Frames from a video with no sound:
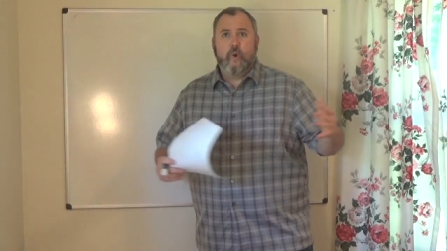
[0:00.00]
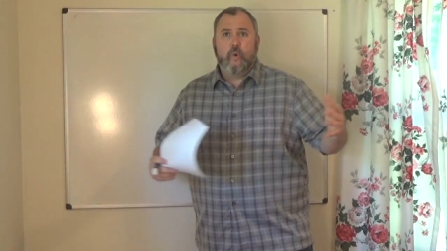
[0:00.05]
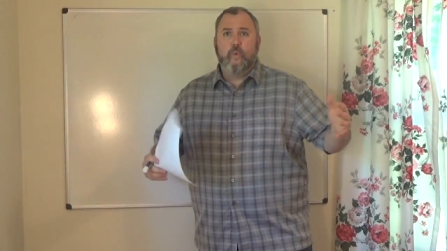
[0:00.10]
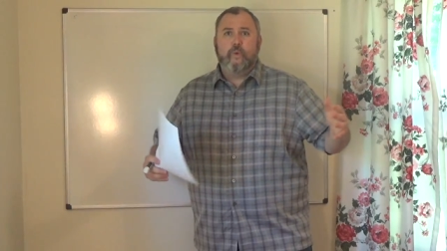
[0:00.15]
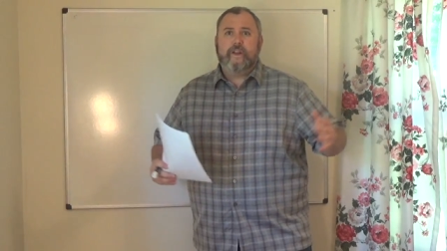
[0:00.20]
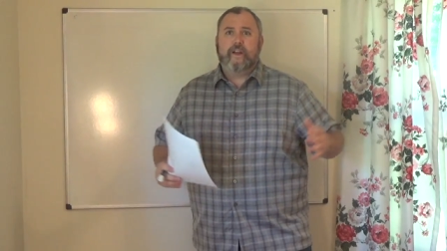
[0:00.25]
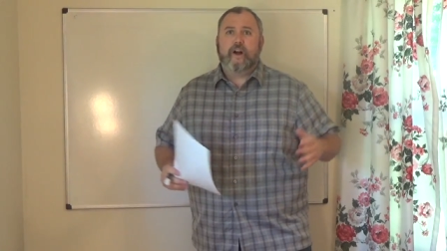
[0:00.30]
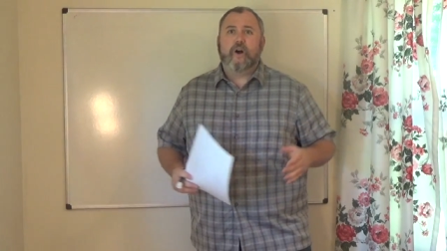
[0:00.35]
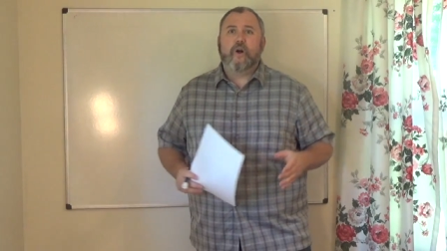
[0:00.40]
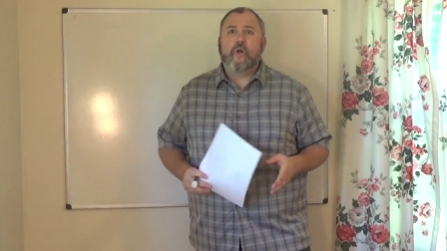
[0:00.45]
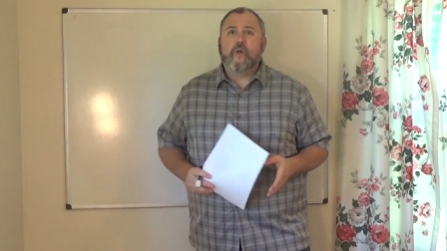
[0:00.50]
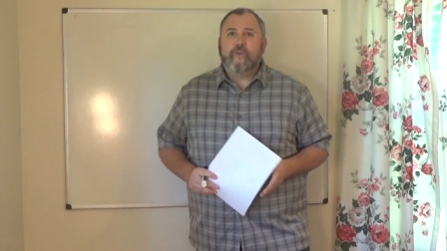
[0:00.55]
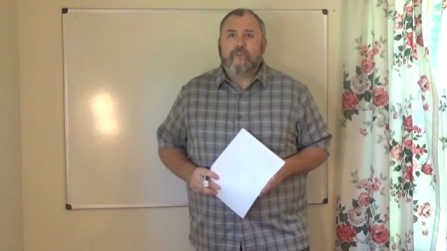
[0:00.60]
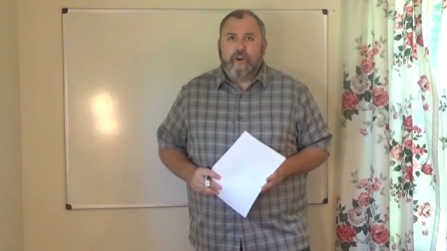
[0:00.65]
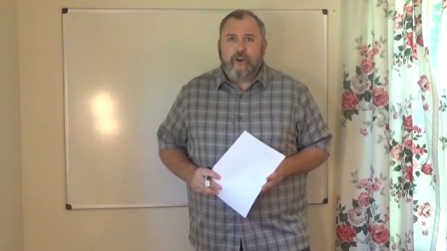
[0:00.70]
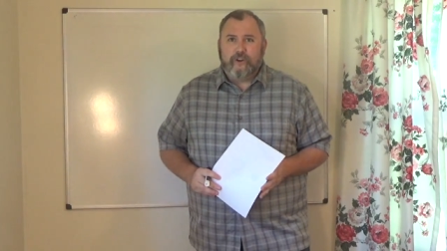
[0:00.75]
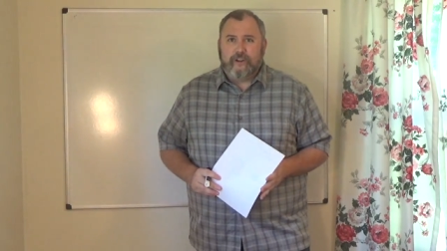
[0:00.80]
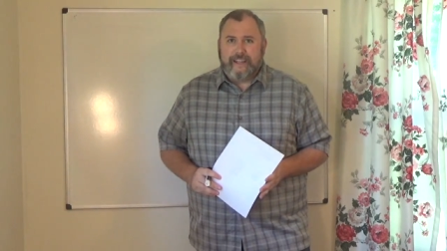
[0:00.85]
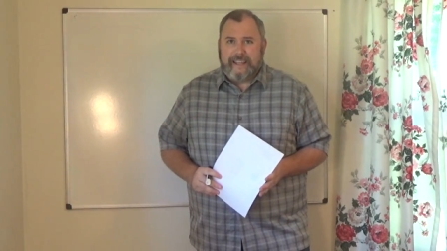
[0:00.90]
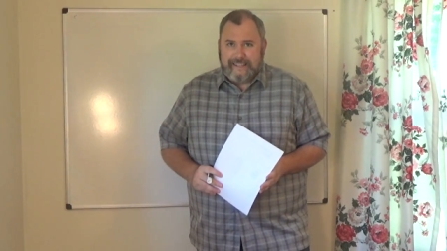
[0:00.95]
We all have
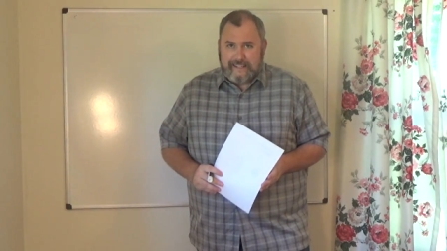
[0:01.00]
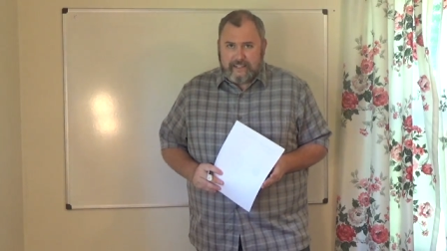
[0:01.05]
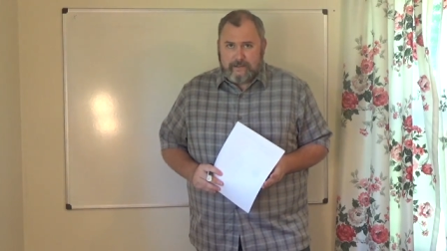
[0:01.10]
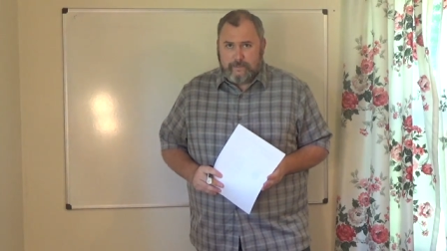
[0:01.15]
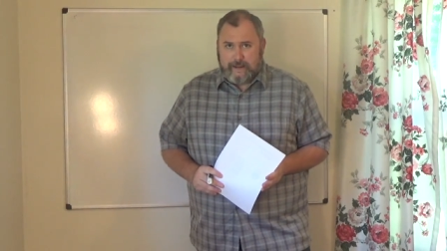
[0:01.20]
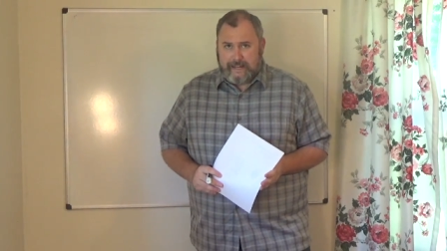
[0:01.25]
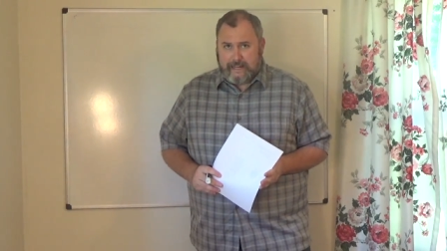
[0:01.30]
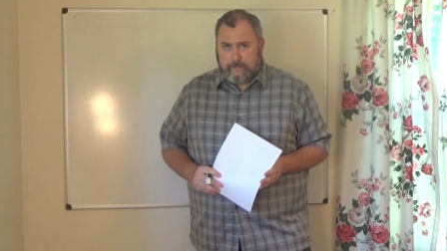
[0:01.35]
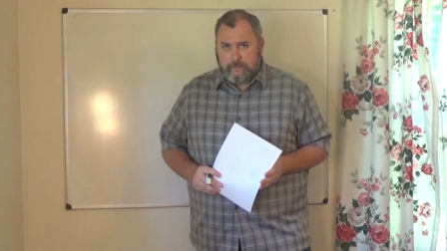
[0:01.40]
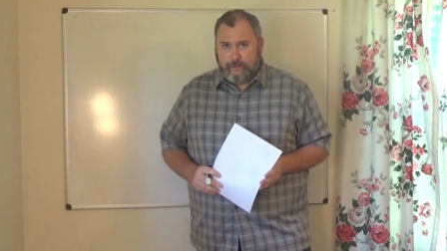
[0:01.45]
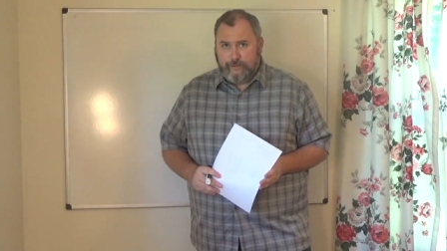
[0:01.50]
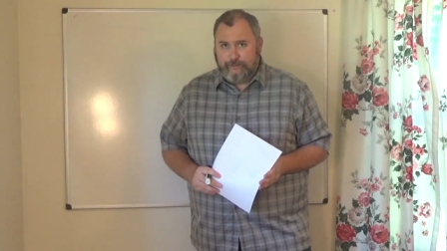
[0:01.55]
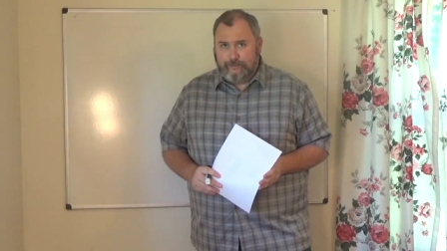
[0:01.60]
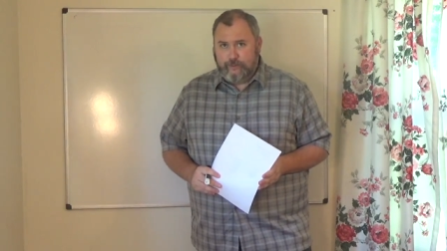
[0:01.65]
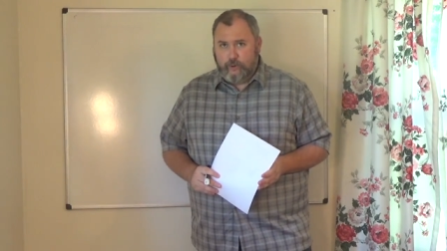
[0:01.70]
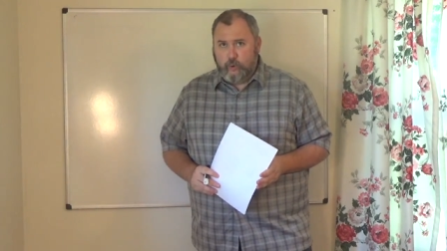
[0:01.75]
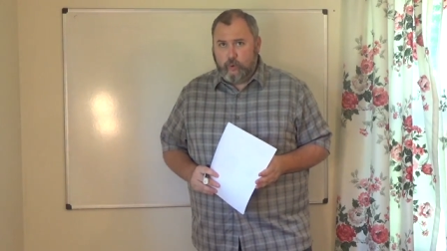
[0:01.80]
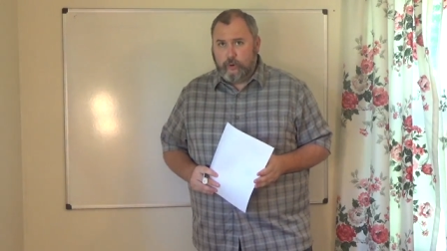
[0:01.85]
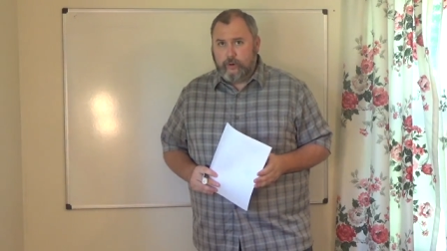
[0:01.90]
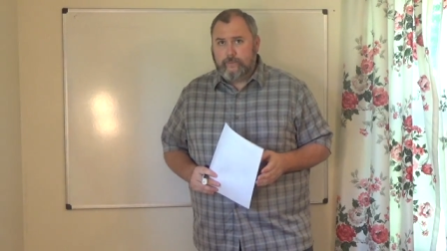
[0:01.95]
heard estimating
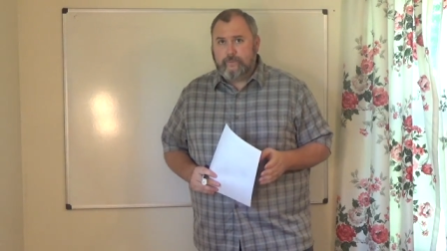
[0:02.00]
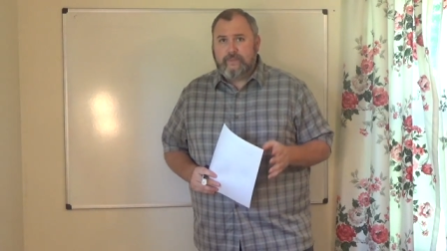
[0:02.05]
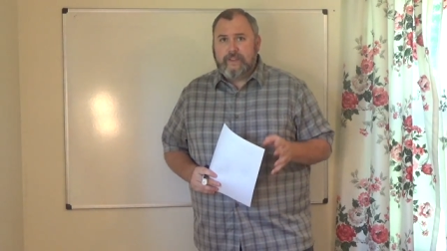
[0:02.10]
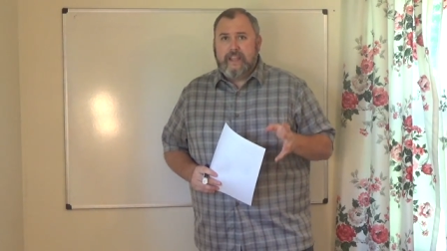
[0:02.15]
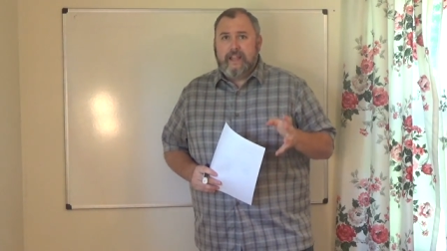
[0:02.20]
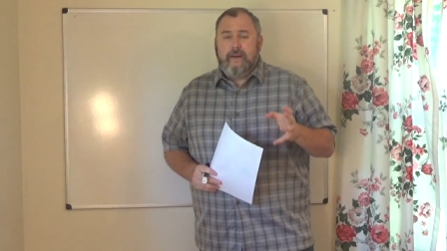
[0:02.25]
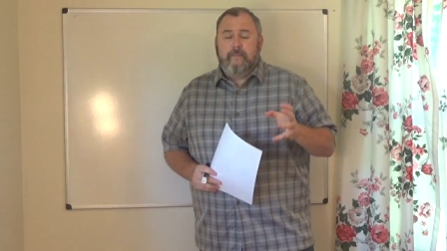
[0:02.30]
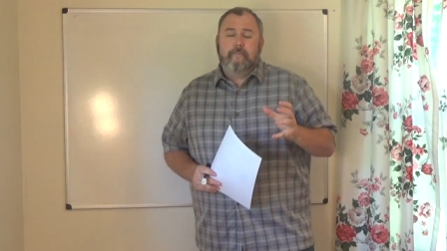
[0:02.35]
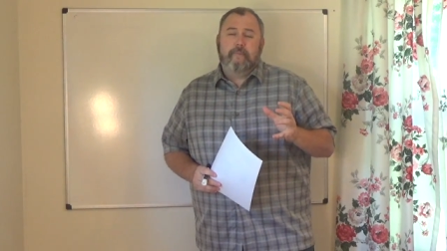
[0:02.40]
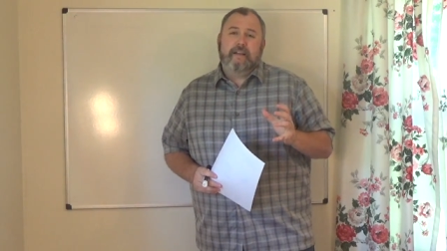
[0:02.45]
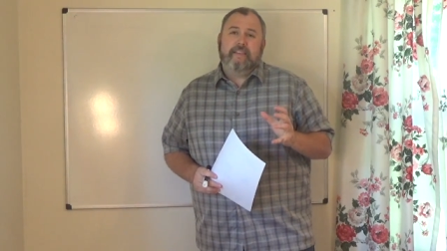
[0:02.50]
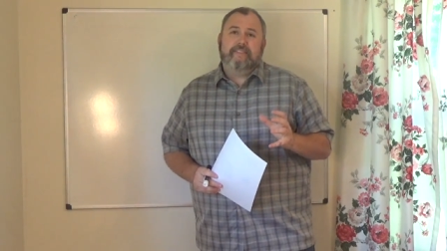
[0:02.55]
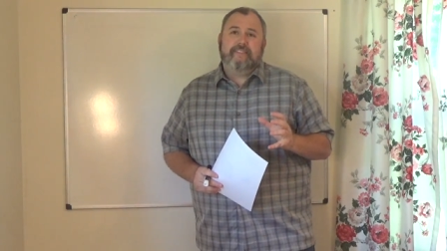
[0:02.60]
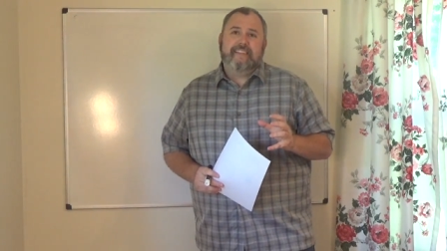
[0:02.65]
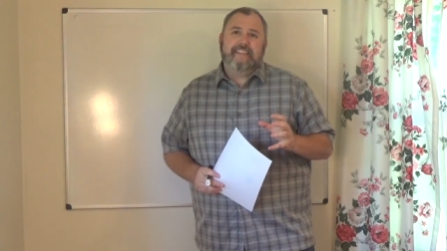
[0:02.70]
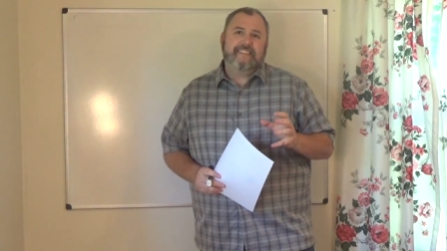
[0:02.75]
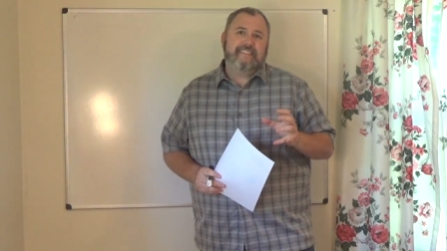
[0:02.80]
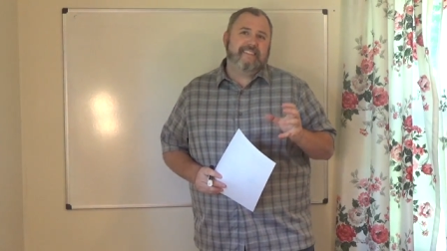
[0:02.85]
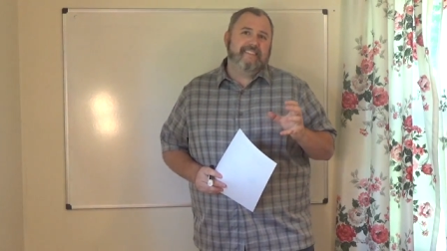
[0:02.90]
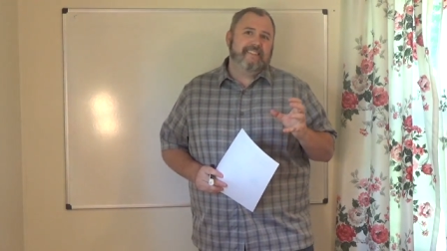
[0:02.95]
before, but
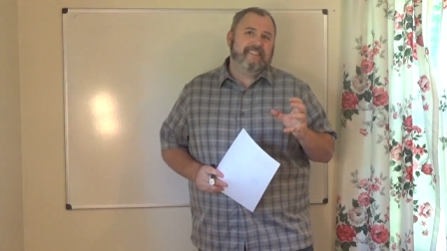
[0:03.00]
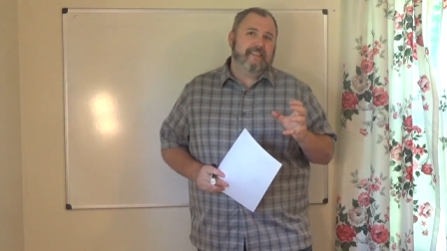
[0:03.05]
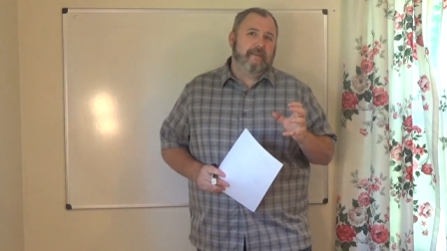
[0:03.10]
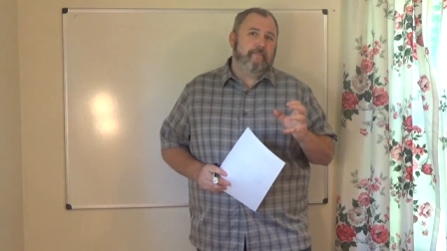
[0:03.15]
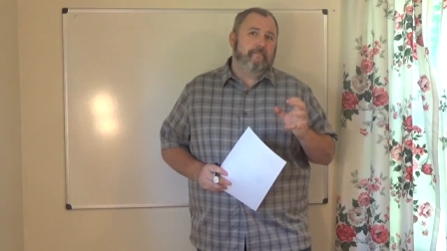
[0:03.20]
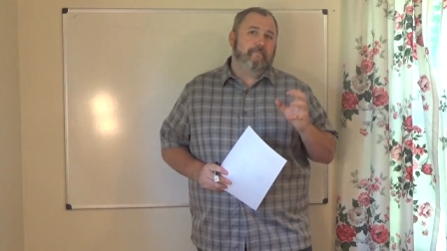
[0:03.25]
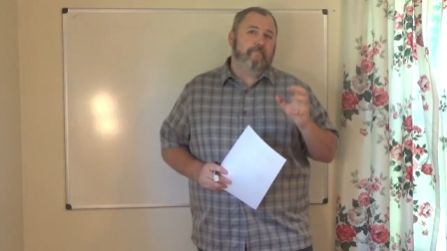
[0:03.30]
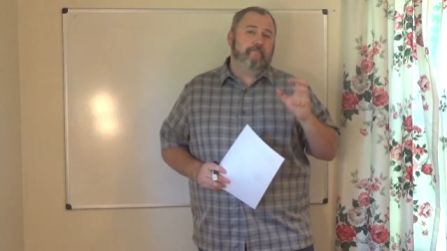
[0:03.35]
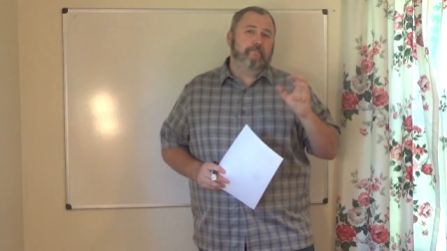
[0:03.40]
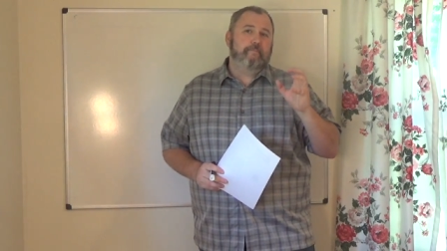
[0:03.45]
this is the